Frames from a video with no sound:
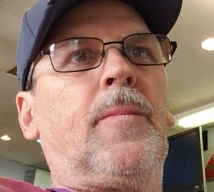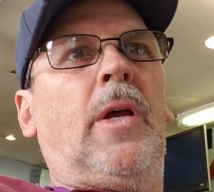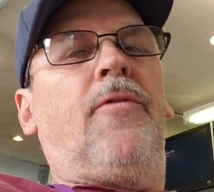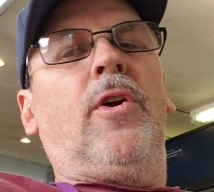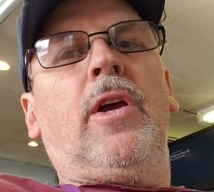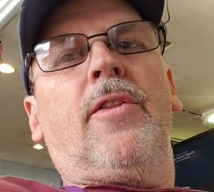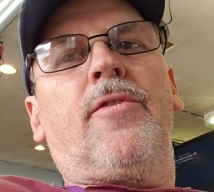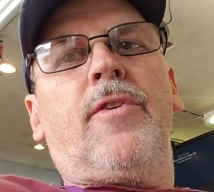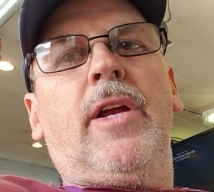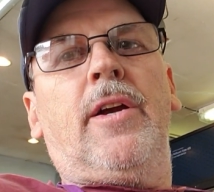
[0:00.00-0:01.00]
If you can get
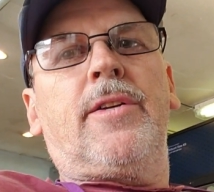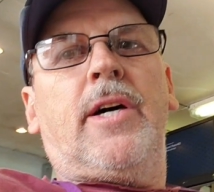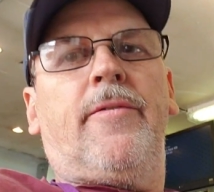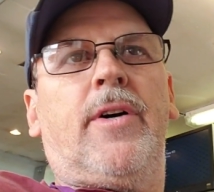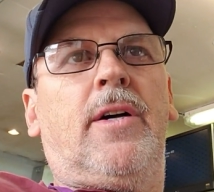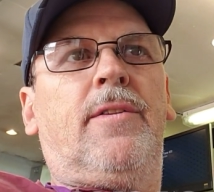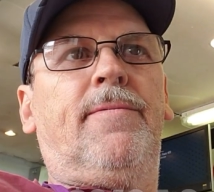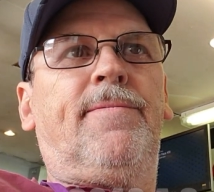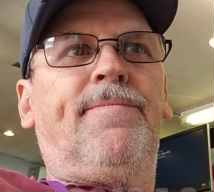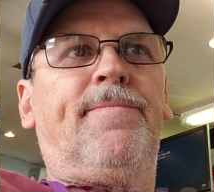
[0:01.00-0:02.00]
3 years out of a
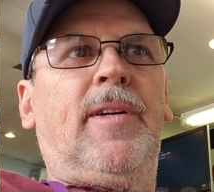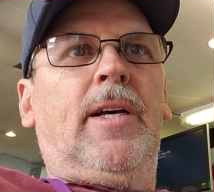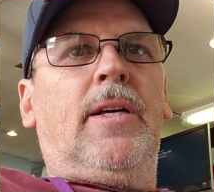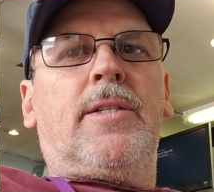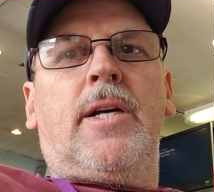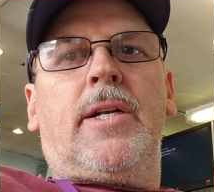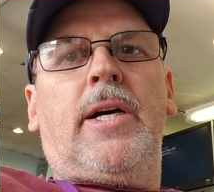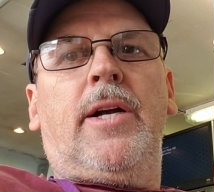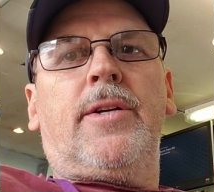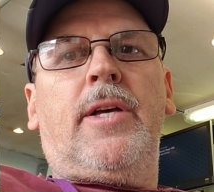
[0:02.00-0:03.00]
set of
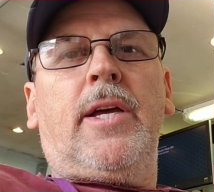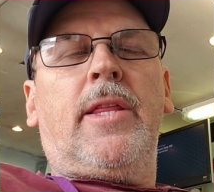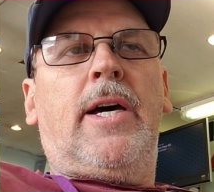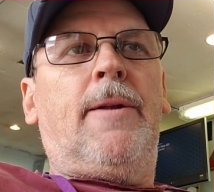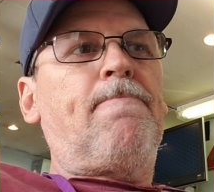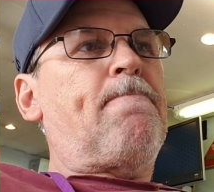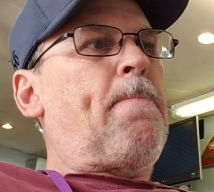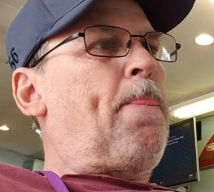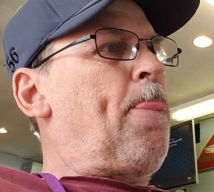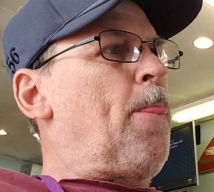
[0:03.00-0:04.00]
tires like that,
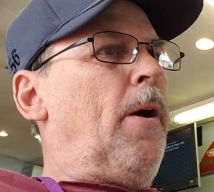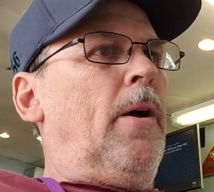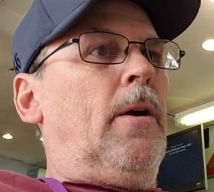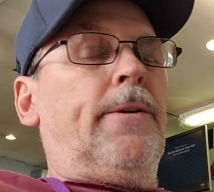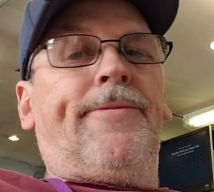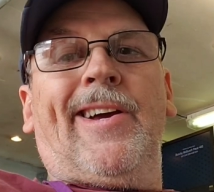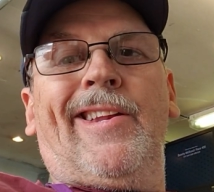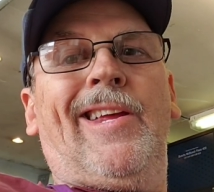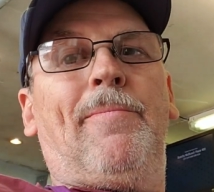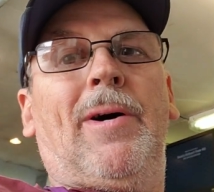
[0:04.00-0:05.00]
if you
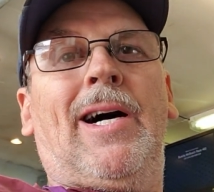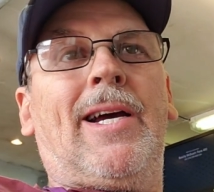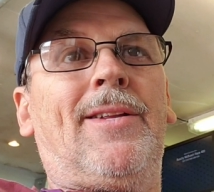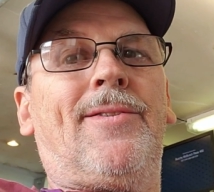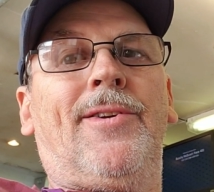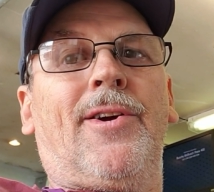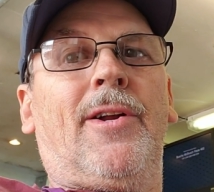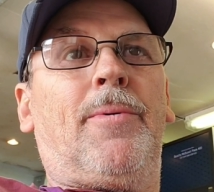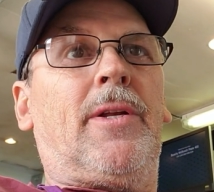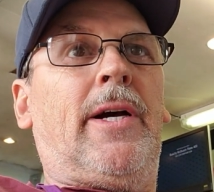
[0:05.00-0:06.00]
got deep pockets and you're
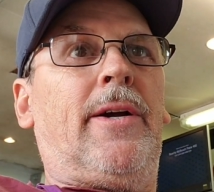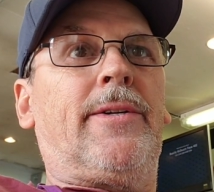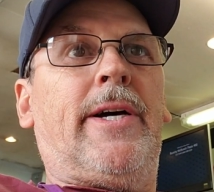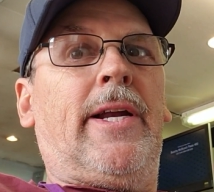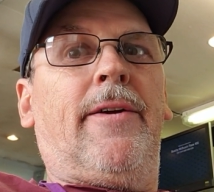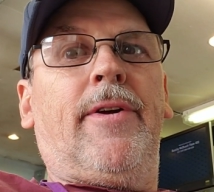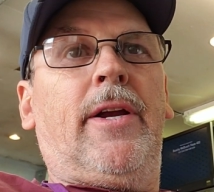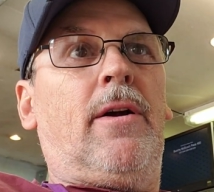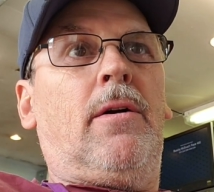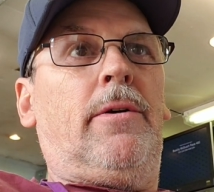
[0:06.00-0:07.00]
going to put tires on every
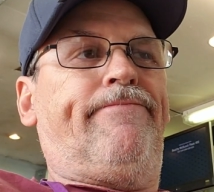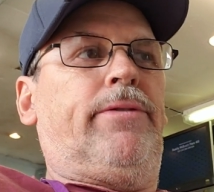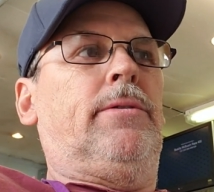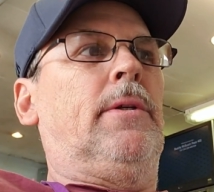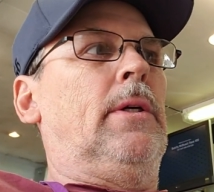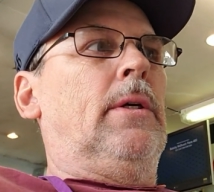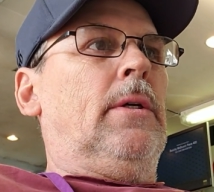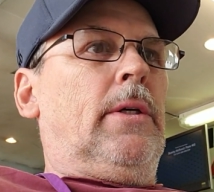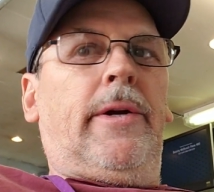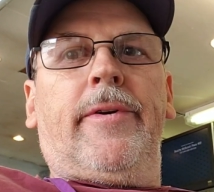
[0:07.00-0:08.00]
year or
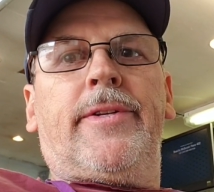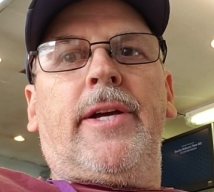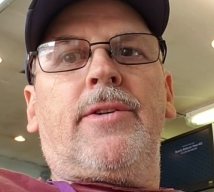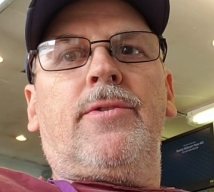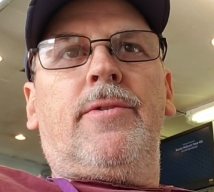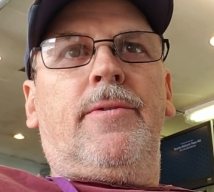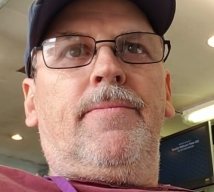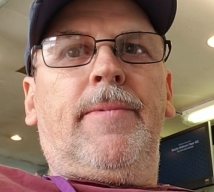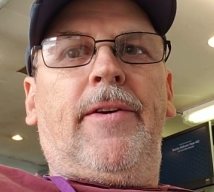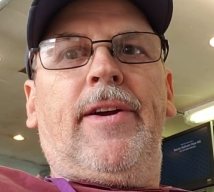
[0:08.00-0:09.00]

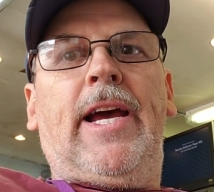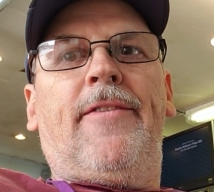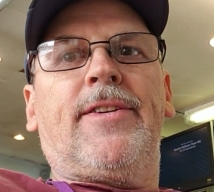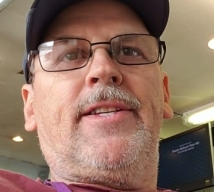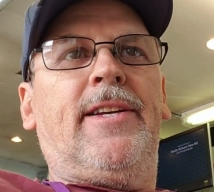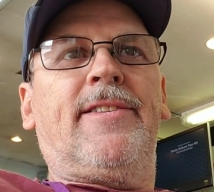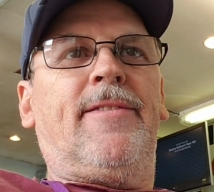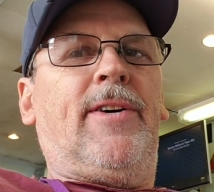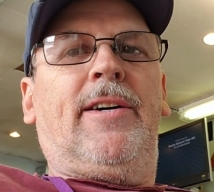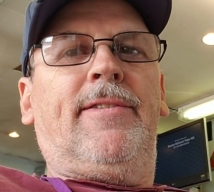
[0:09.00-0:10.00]
every half a
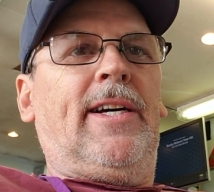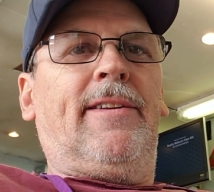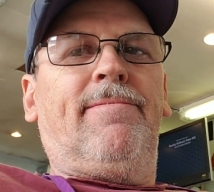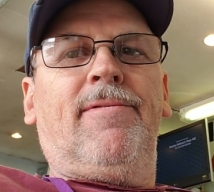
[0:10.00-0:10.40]
season, well, I